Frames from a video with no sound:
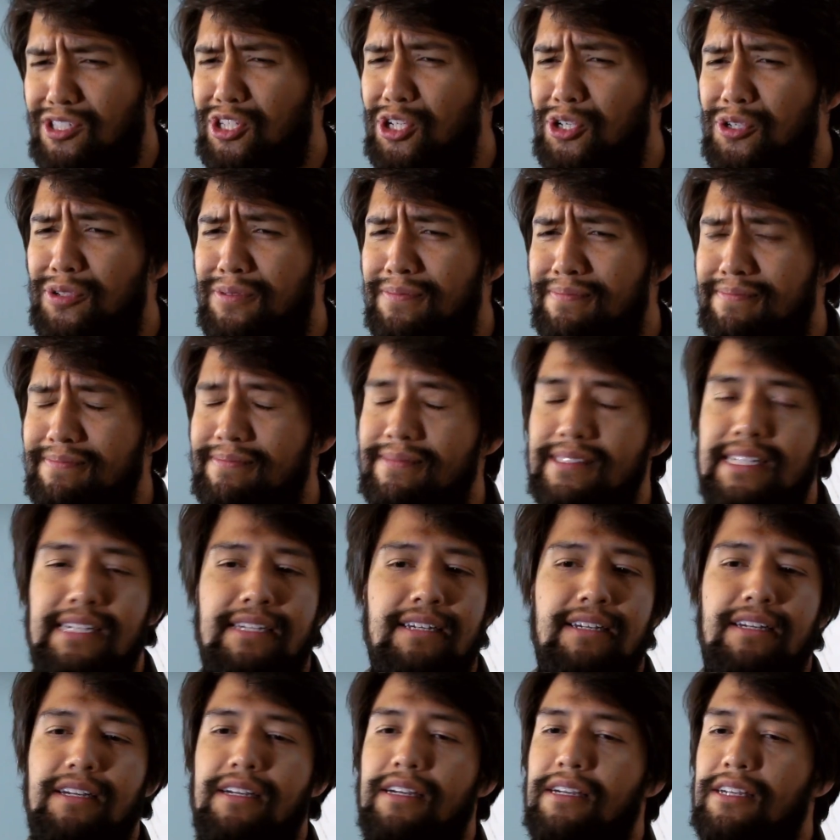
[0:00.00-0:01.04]
dude,
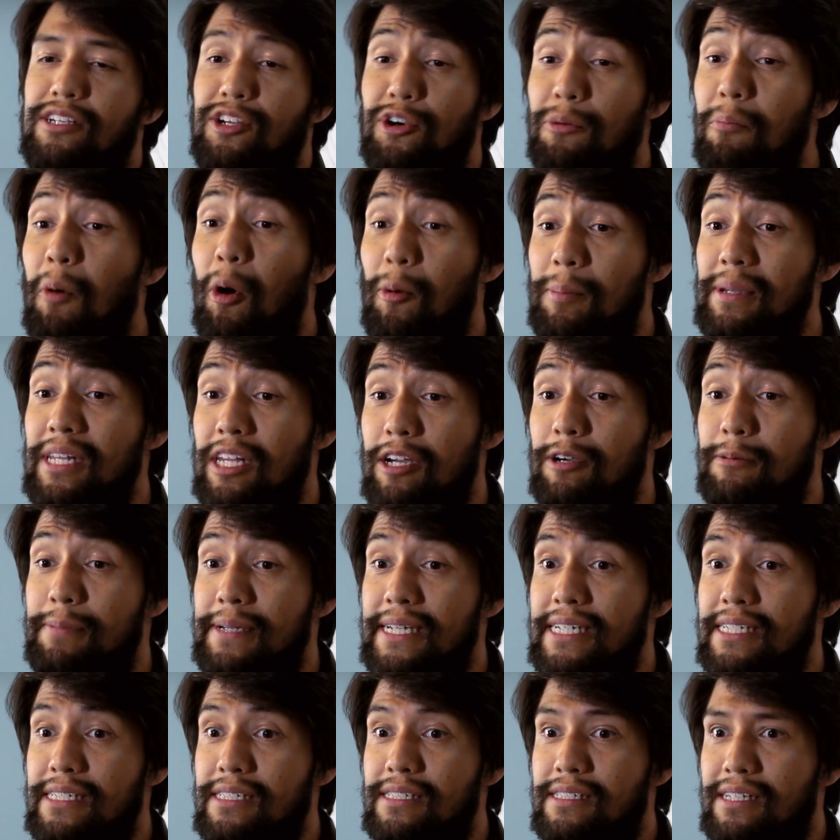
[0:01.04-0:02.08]
you're morbidly
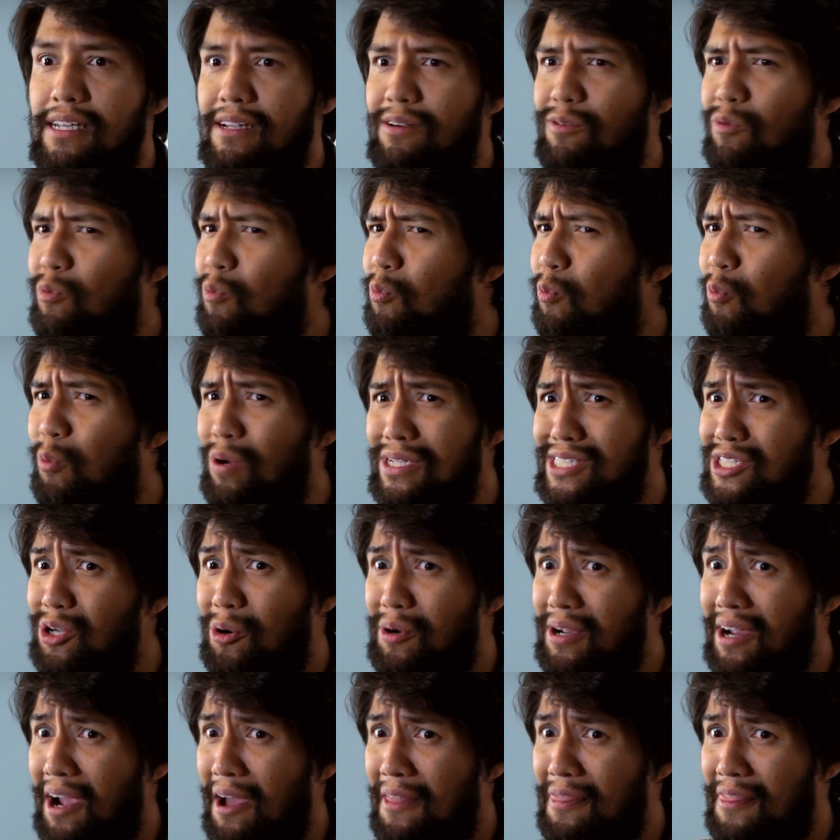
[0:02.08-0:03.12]
obese. What's
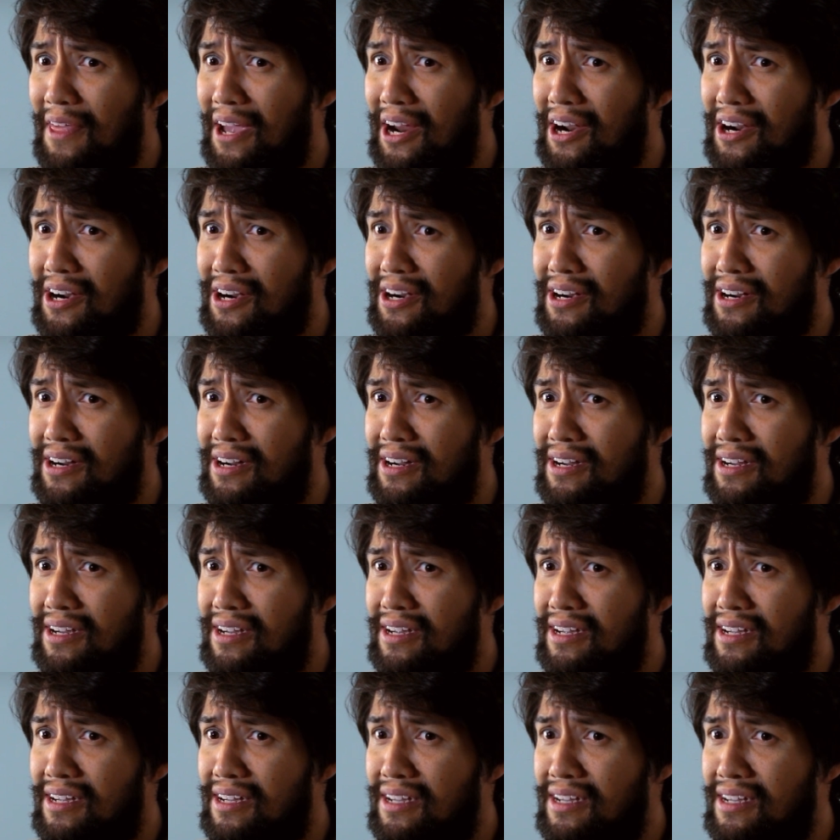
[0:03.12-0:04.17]
going on there?
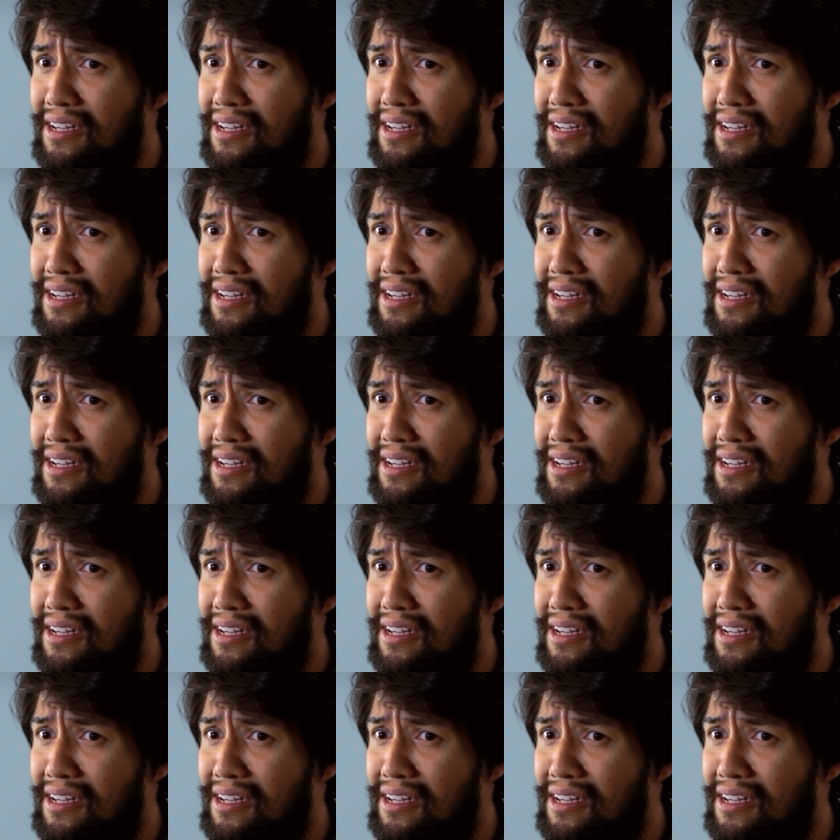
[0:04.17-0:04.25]
She